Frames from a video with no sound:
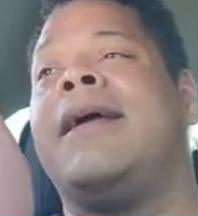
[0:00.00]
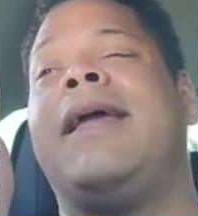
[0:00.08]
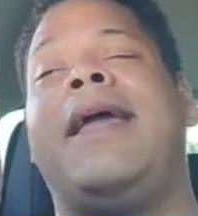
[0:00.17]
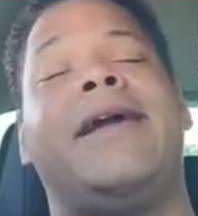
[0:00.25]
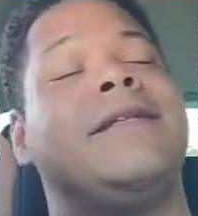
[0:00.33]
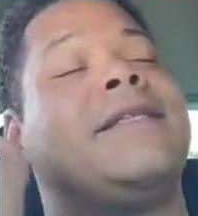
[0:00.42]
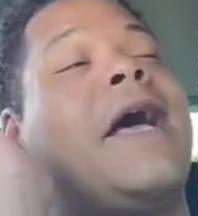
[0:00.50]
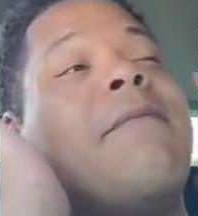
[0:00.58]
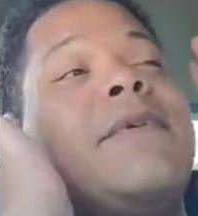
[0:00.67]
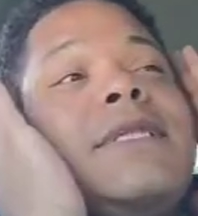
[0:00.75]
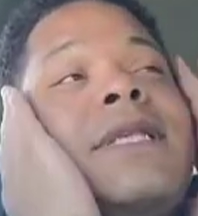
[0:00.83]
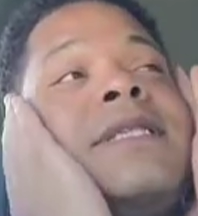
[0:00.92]
Aaron
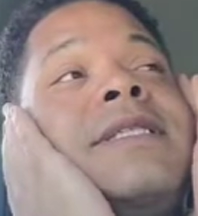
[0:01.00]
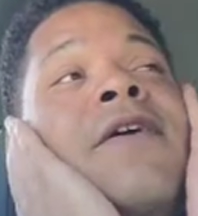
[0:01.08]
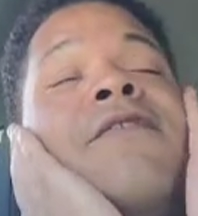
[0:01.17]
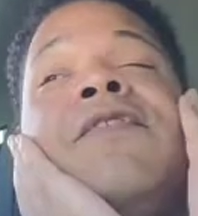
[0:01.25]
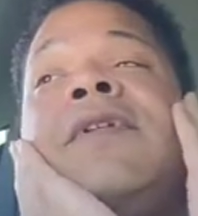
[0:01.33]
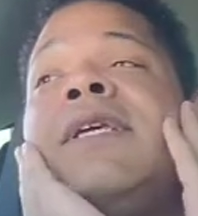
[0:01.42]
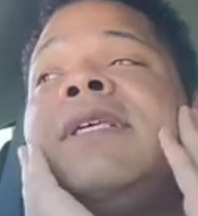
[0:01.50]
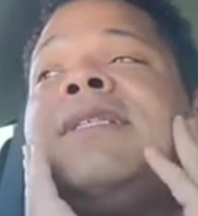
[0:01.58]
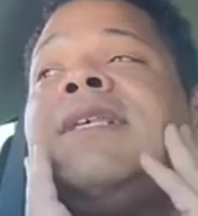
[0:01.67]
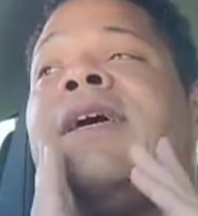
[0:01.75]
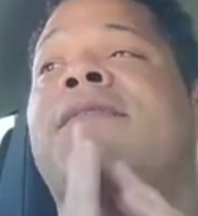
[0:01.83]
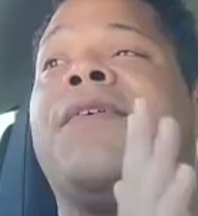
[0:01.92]
Thomas is so full of
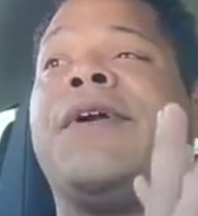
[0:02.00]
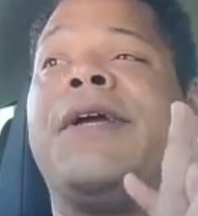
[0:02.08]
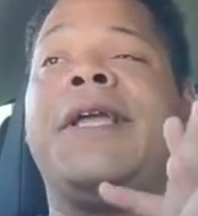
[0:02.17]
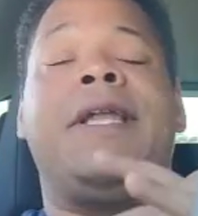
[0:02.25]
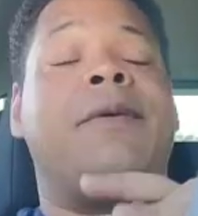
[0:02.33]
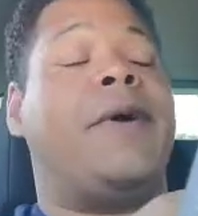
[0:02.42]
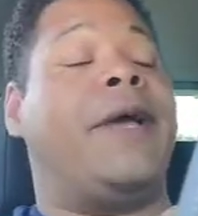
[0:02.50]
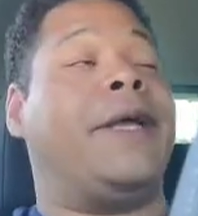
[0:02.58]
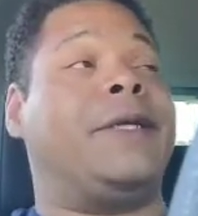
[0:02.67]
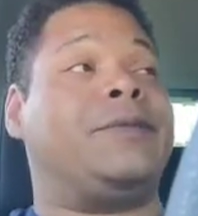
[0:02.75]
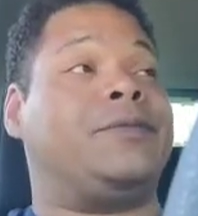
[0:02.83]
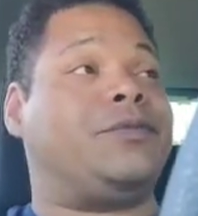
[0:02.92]
himself, girl.
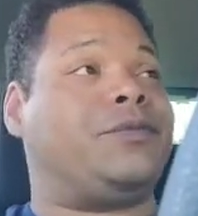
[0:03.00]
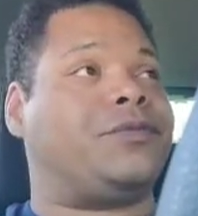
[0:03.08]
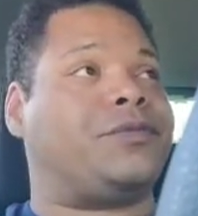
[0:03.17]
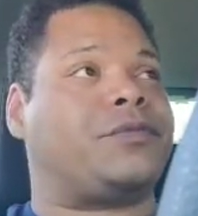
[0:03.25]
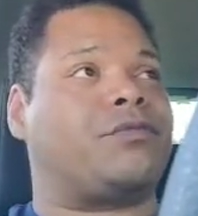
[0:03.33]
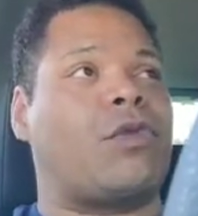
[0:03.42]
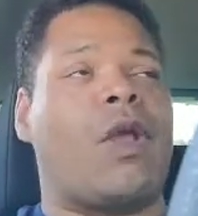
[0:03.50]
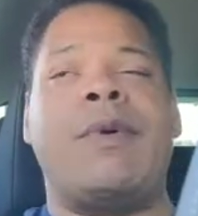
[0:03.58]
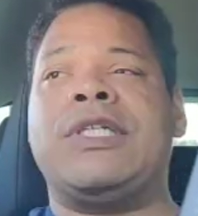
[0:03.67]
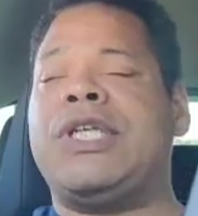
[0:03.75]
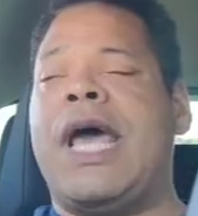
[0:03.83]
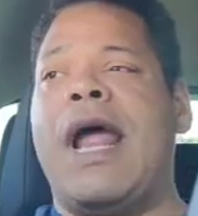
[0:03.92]
Anyway,
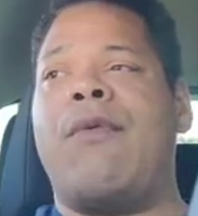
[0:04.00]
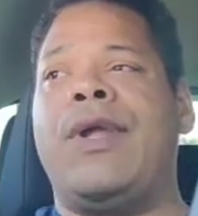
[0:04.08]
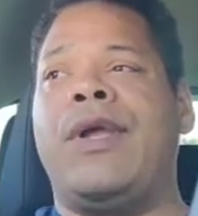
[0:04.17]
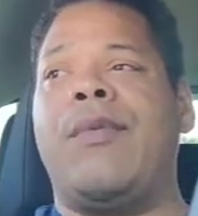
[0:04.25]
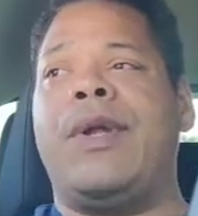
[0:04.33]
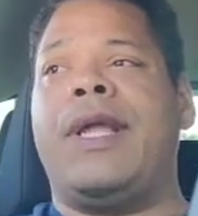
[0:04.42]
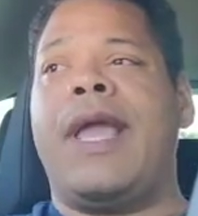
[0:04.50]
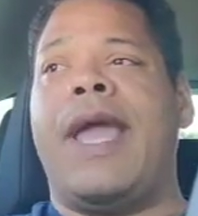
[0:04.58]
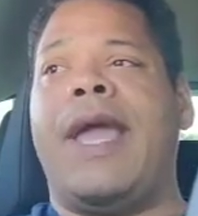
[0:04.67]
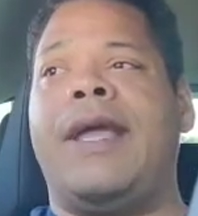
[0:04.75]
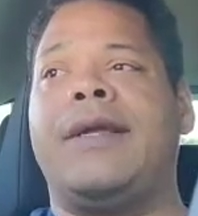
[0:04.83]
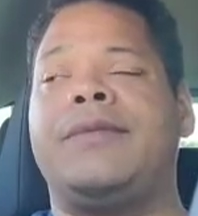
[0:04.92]
But shout out Rika with a
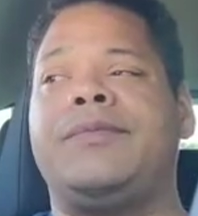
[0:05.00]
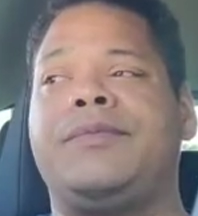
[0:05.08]
K